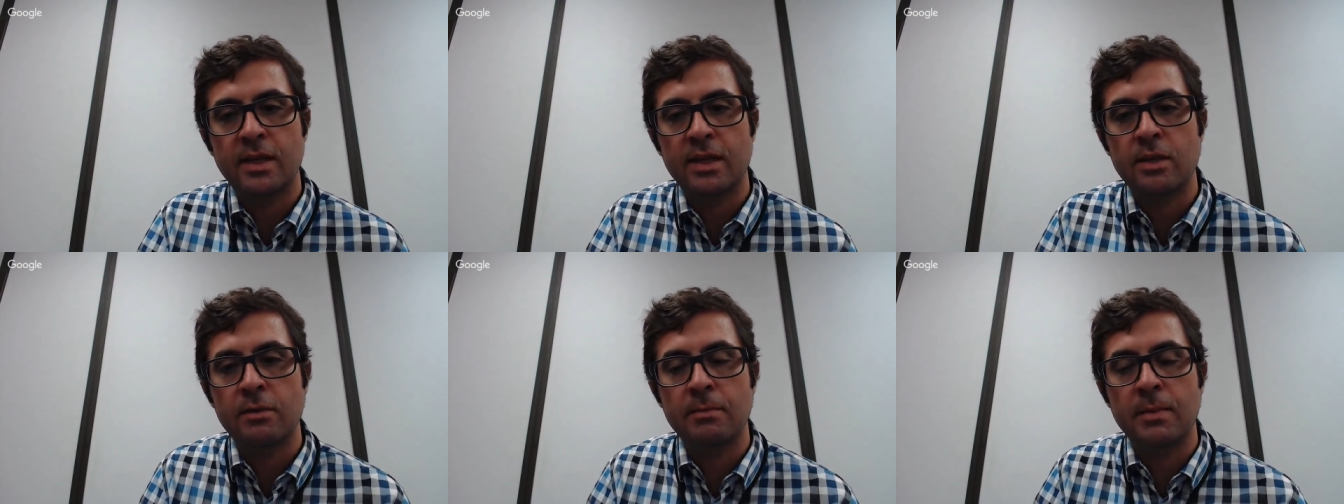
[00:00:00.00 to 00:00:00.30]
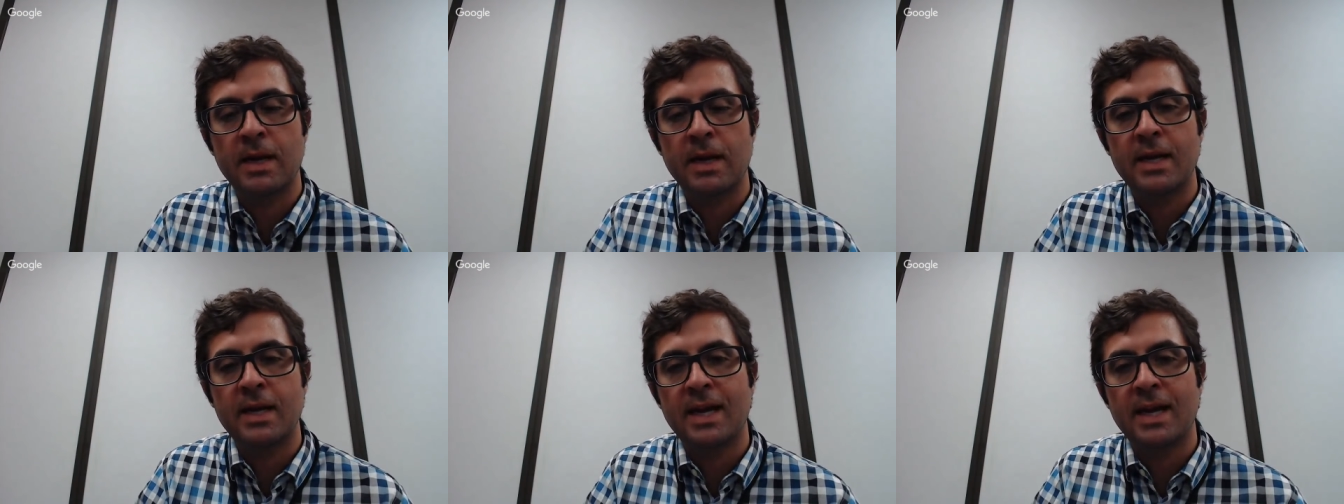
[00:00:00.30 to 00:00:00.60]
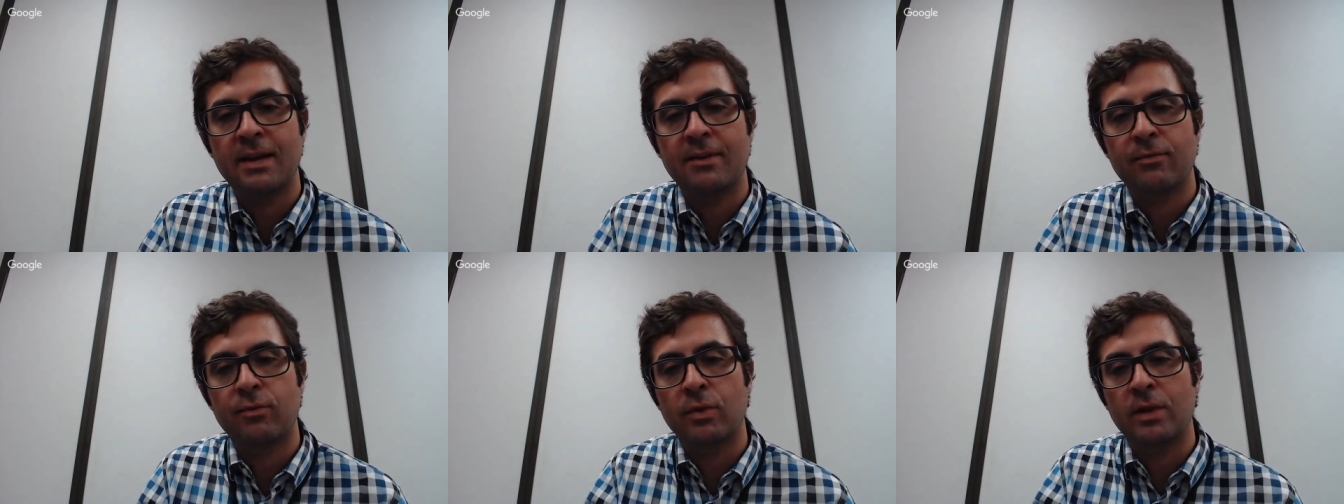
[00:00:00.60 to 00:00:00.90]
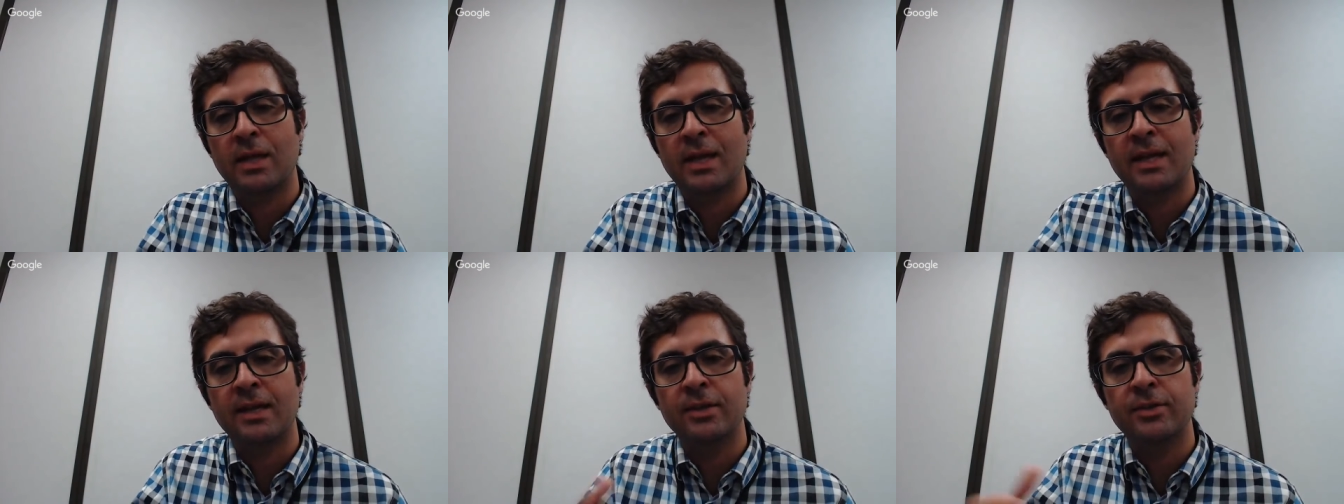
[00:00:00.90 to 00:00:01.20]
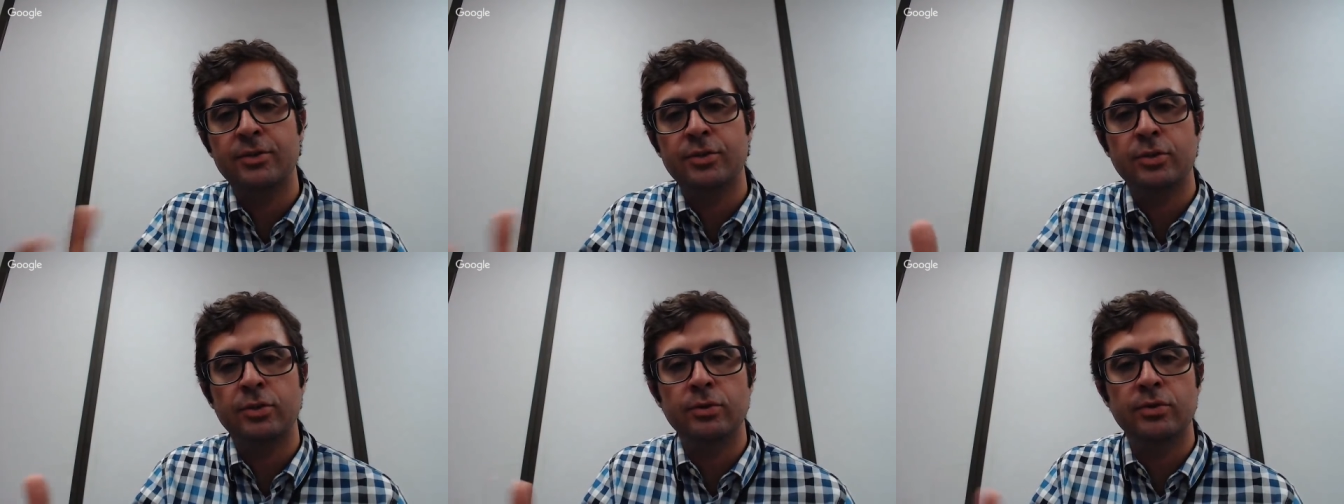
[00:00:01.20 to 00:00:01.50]
that you might have
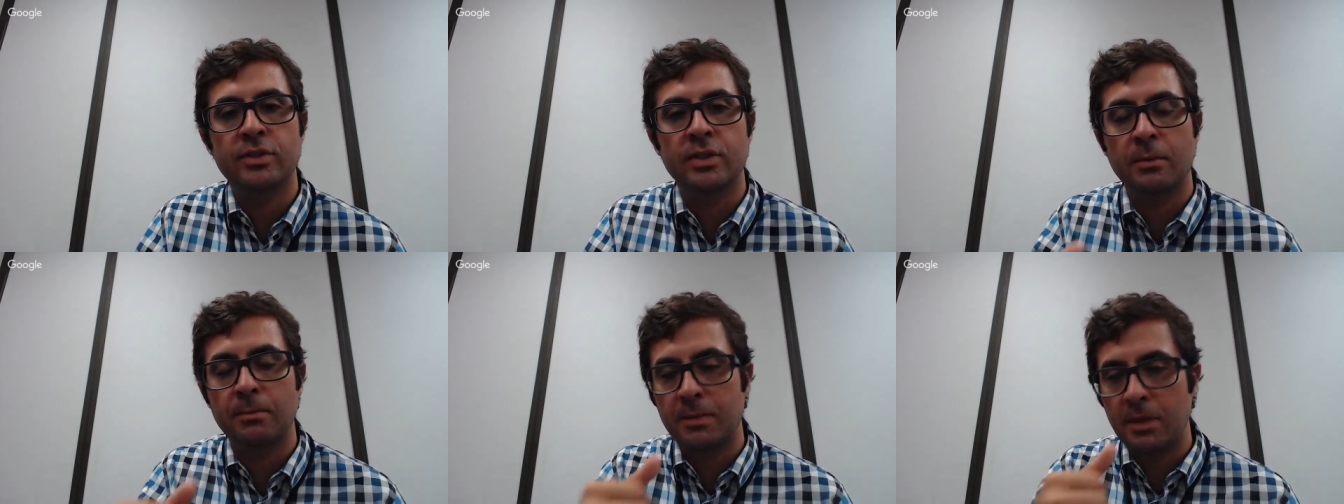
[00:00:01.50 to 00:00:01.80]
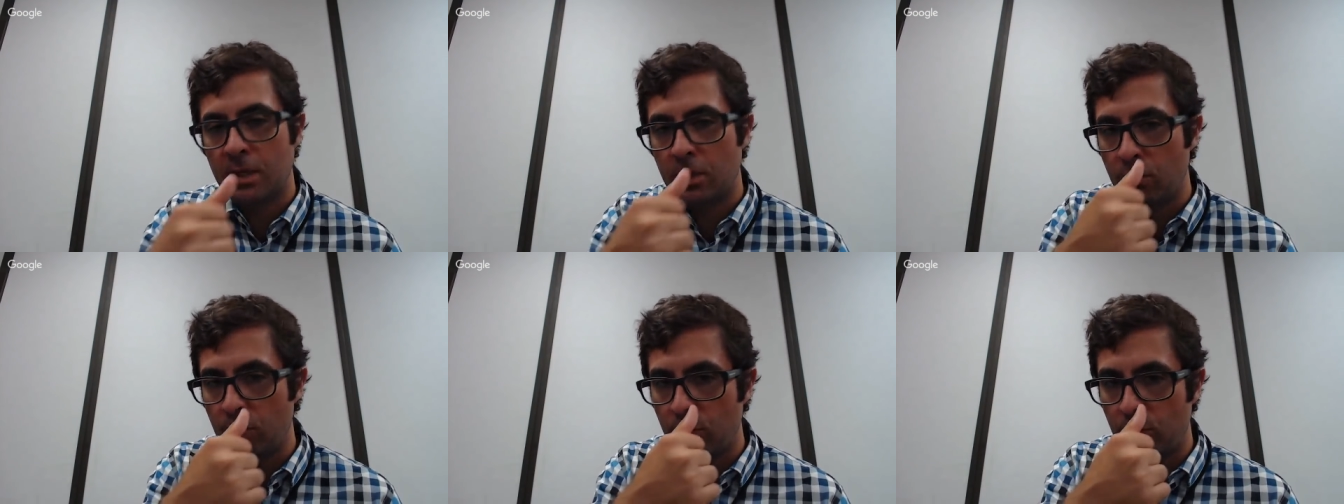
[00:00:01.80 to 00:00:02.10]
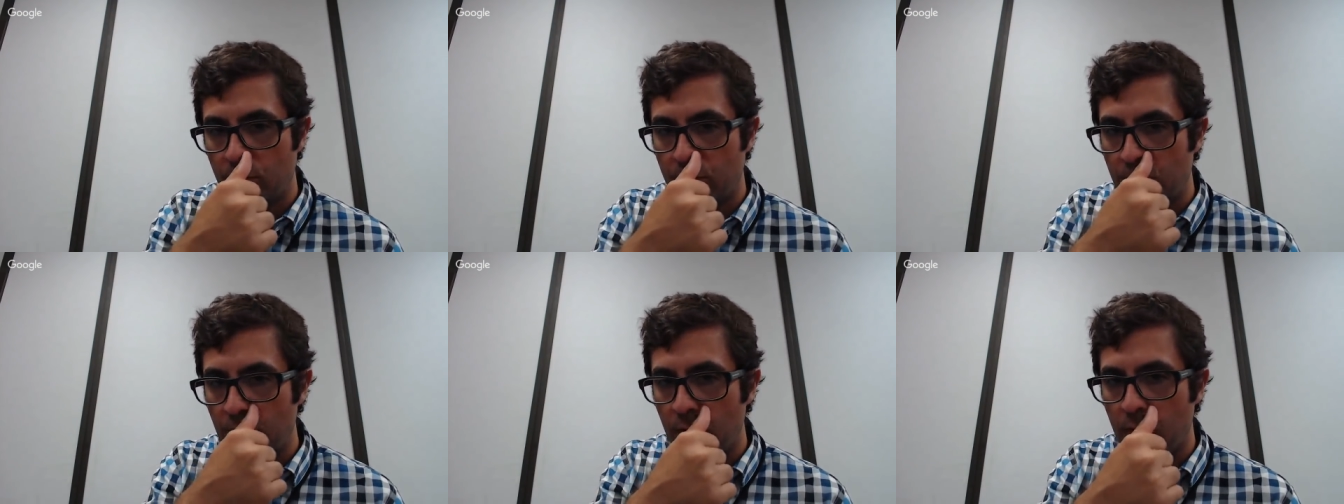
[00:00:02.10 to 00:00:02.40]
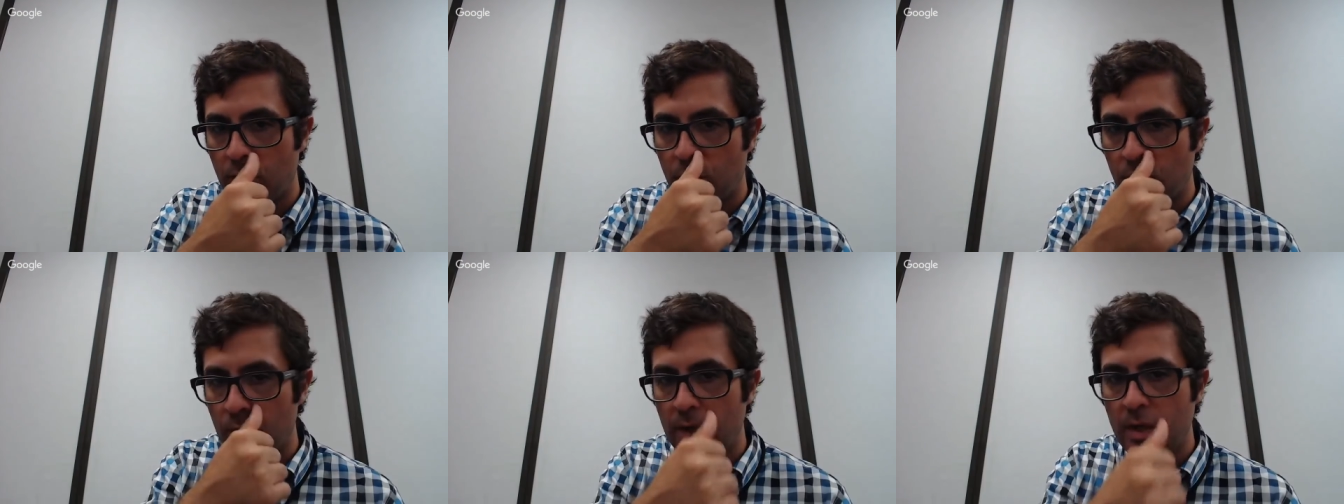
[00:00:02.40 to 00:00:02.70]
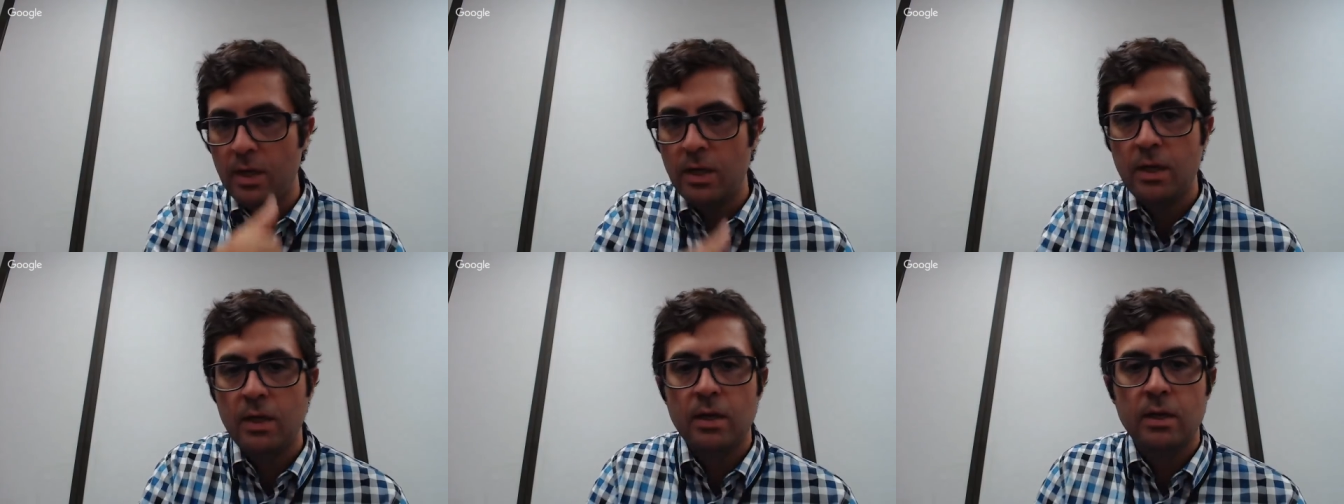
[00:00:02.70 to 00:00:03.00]
related to something you don't know